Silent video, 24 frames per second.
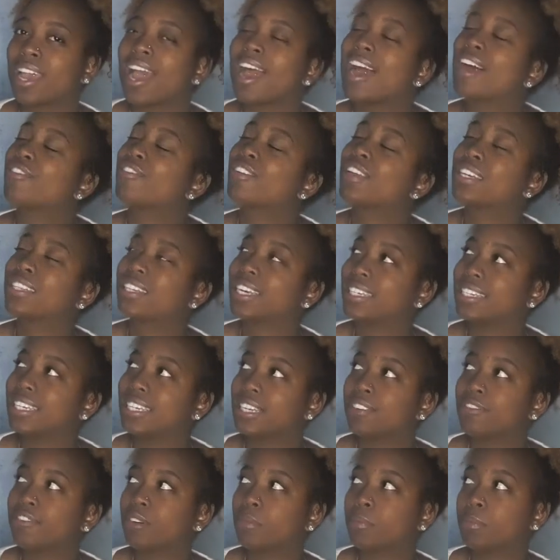I feel like they did
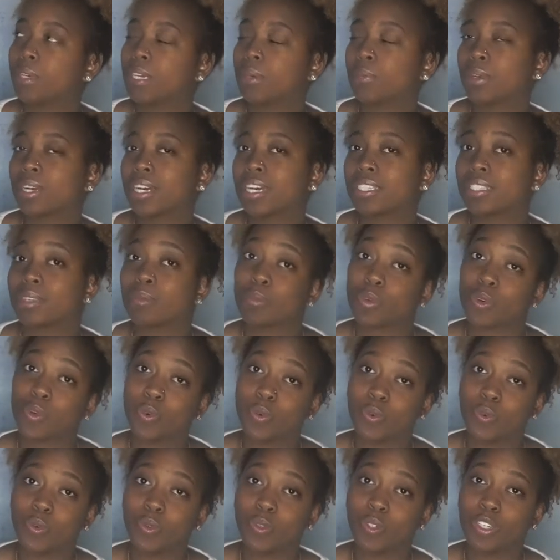it for me because I'm
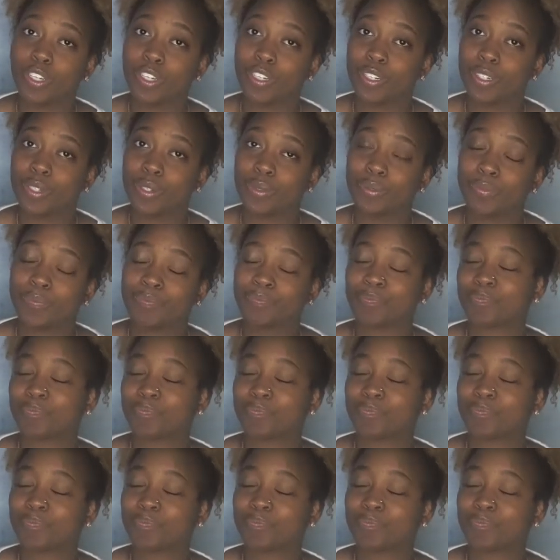cool, you know?